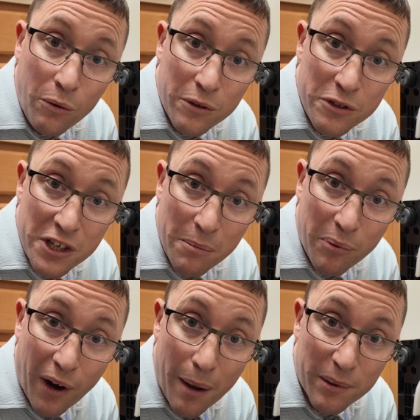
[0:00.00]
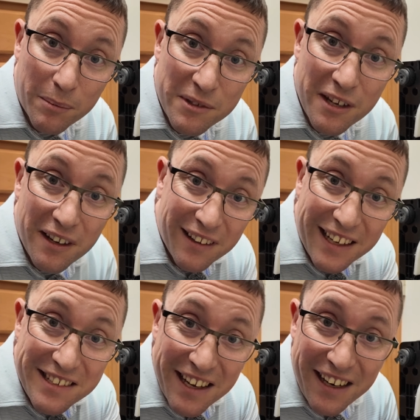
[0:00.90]
ownership problems.
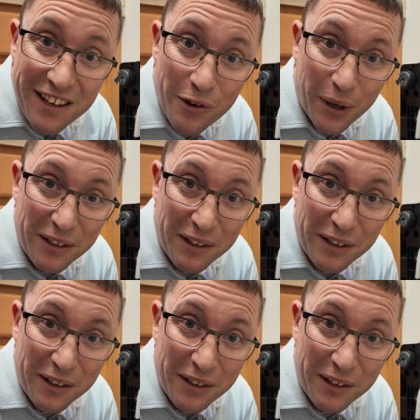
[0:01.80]
Let's get into